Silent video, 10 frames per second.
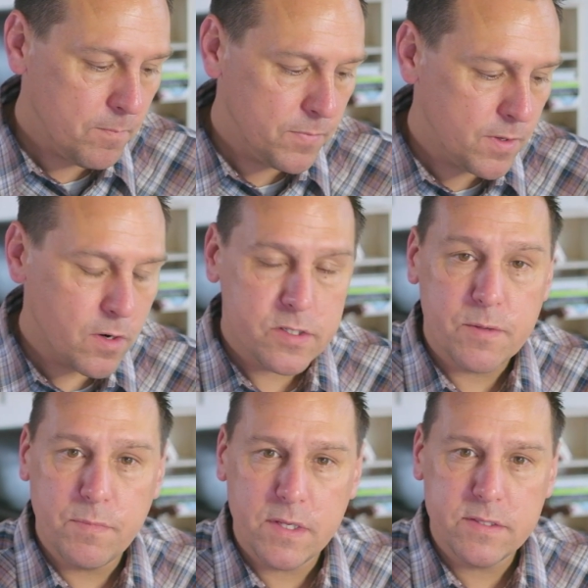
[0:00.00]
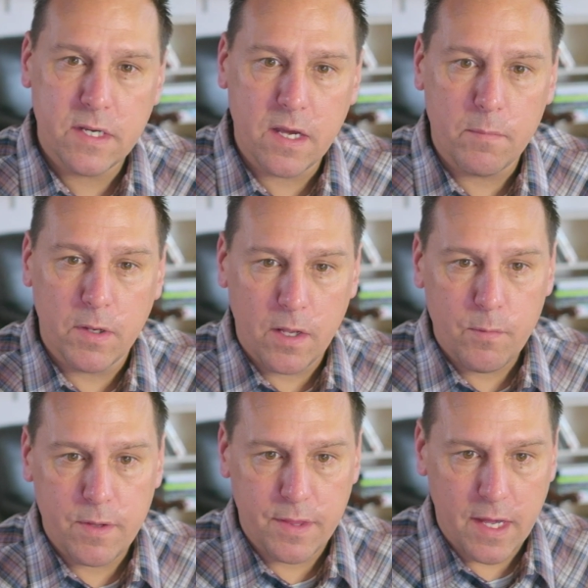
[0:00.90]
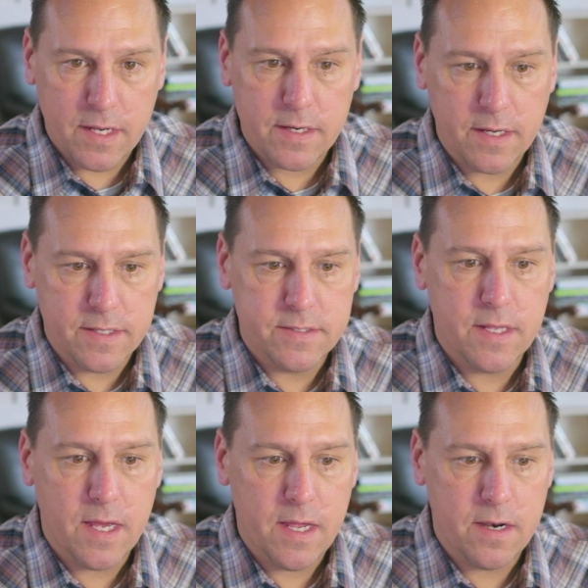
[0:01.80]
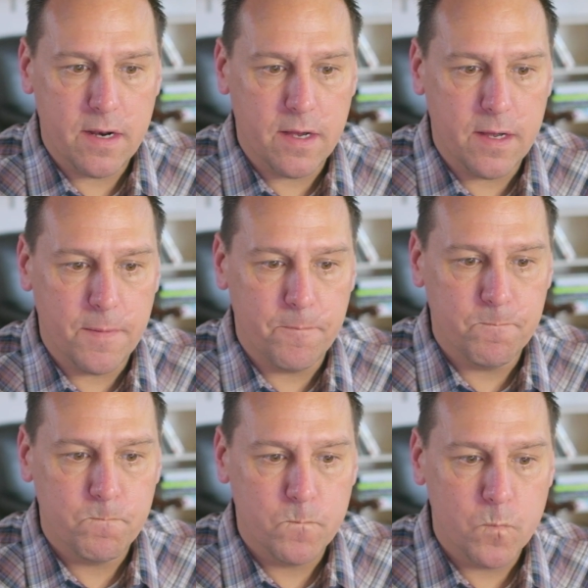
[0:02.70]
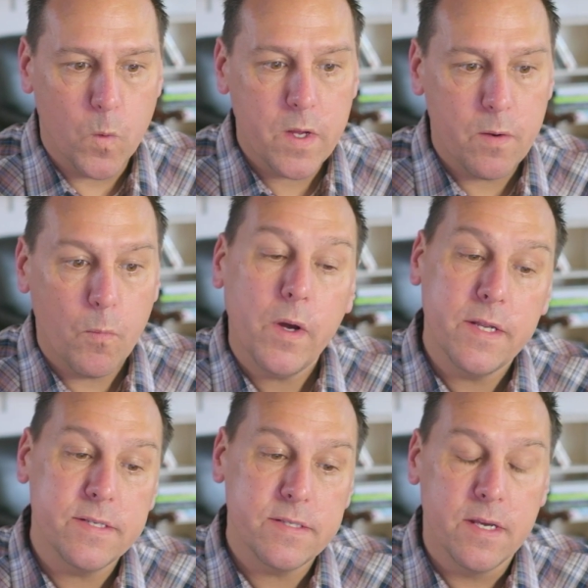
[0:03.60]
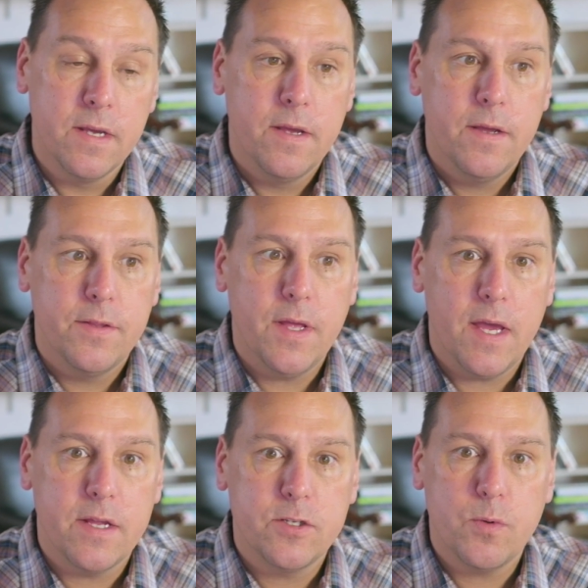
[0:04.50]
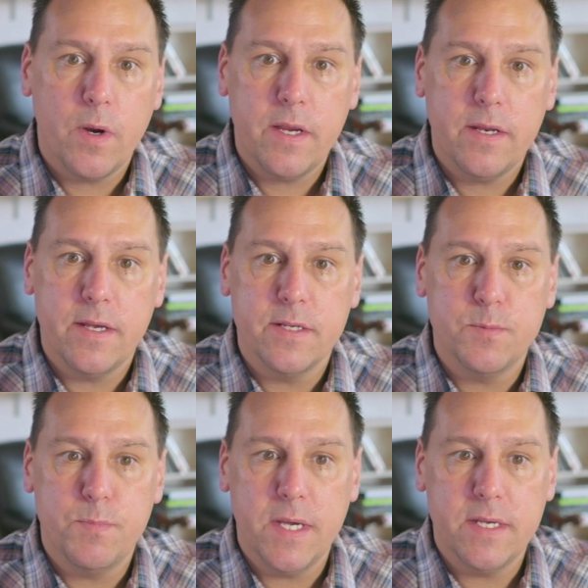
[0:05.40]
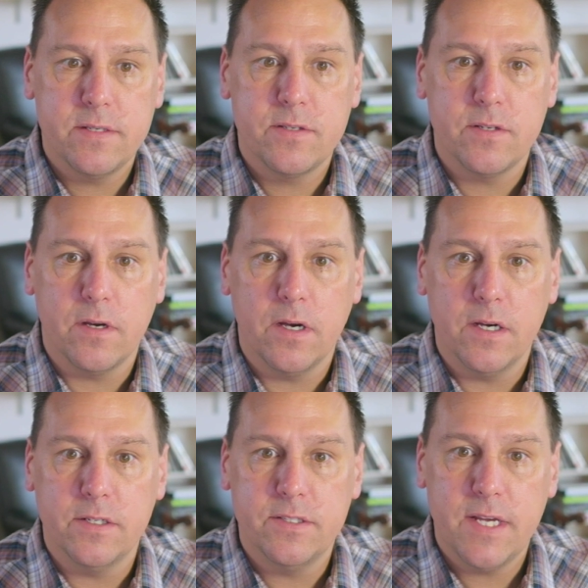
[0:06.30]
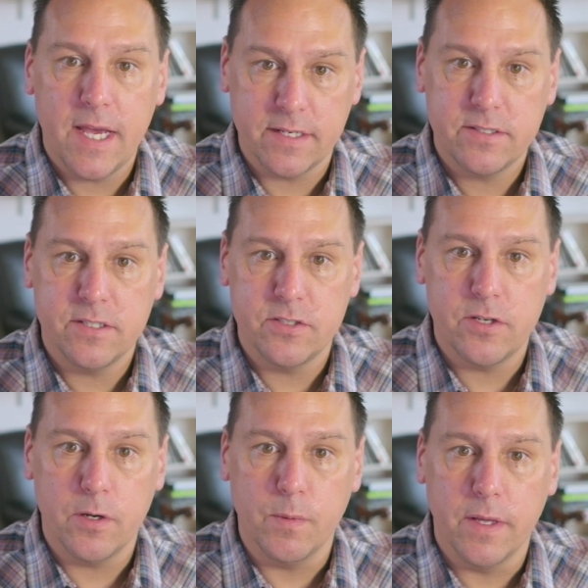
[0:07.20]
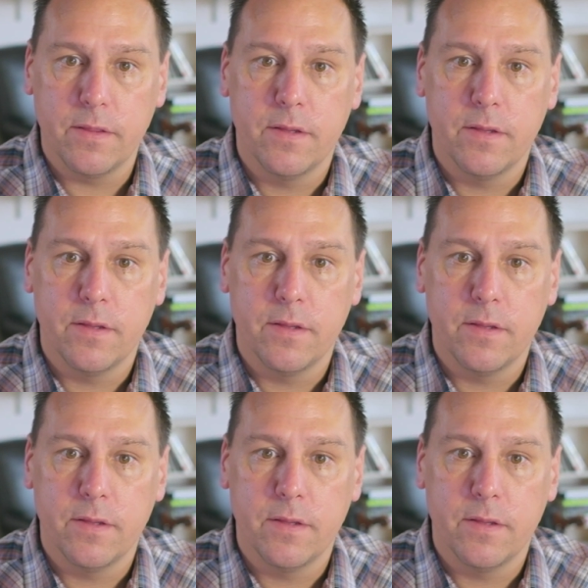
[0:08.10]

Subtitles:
There are some things that come along with that, is that one is that Twine is based on text to start with.